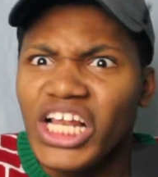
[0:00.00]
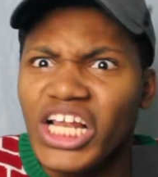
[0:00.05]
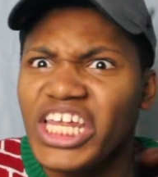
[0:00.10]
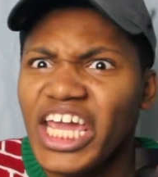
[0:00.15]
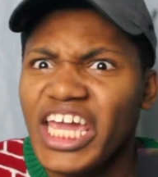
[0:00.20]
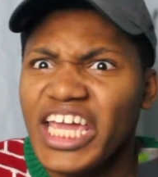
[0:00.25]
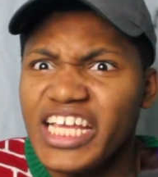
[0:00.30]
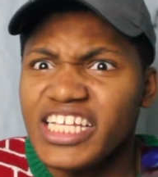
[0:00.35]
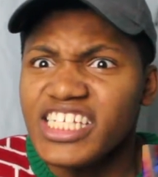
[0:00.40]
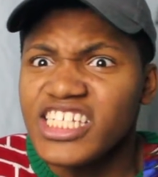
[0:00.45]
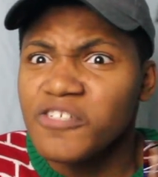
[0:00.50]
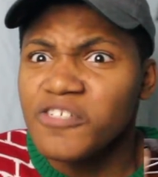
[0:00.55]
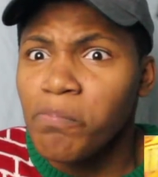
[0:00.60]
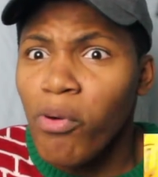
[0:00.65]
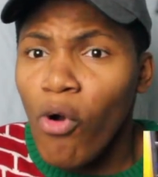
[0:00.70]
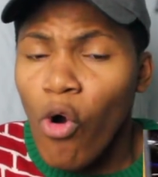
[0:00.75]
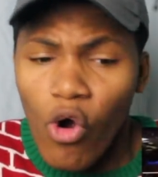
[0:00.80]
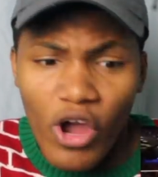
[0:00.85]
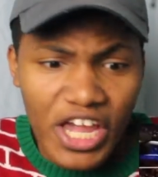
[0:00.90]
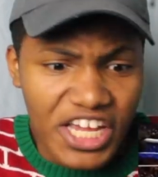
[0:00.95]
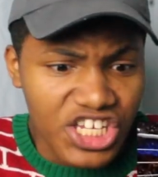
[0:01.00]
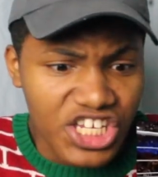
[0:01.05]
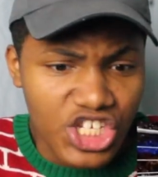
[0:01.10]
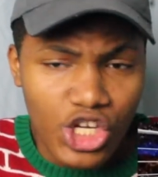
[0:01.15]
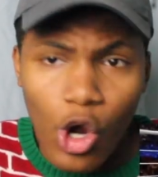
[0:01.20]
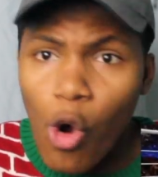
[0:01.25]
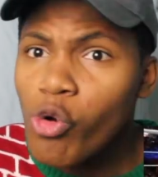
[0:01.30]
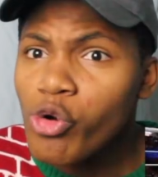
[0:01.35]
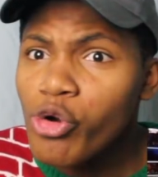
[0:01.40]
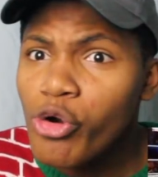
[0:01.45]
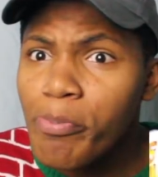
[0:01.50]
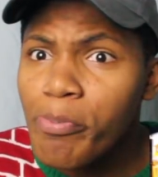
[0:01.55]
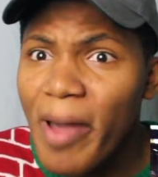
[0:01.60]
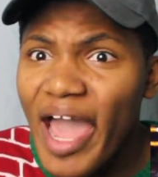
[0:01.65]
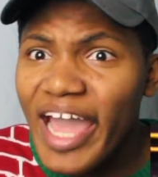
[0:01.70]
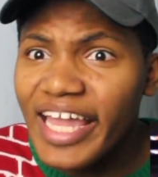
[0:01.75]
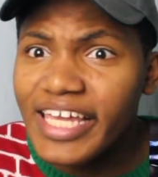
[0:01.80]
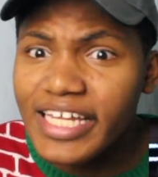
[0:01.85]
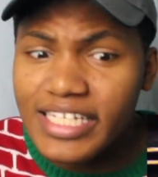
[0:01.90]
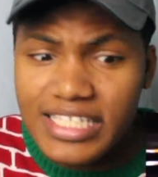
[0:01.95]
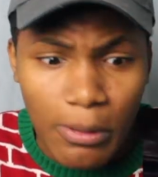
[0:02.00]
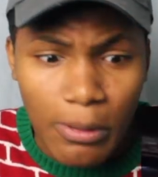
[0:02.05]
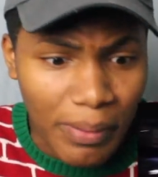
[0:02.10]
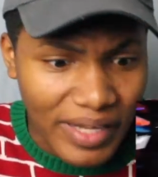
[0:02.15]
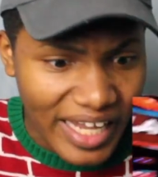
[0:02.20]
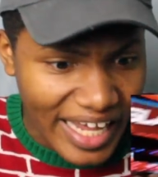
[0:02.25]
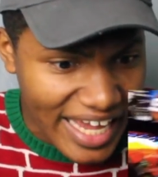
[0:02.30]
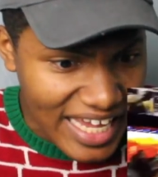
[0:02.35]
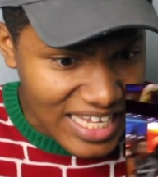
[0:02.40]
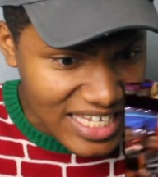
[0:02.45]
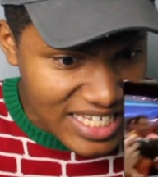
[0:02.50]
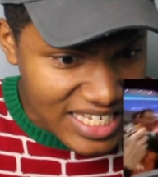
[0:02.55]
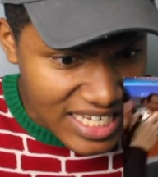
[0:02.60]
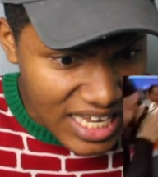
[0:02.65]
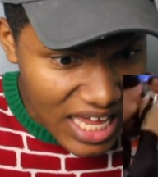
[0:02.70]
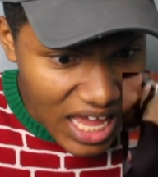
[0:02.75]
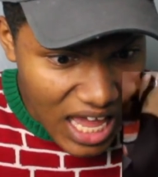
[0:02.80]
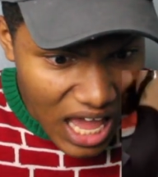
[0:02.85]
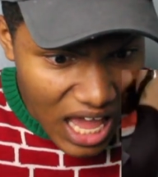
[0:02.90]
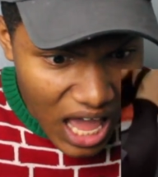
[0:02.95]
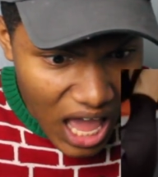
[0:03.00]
Did he just pull his shoulder back into place?